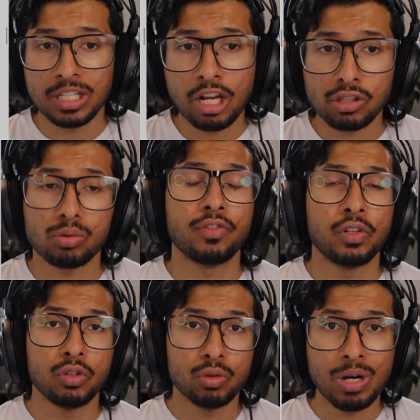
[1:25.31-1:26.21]
or if you do
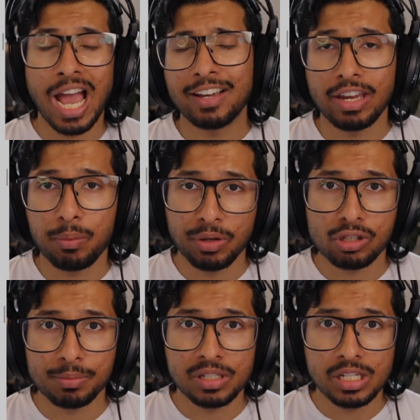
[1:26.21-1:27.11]
have a Windows machine,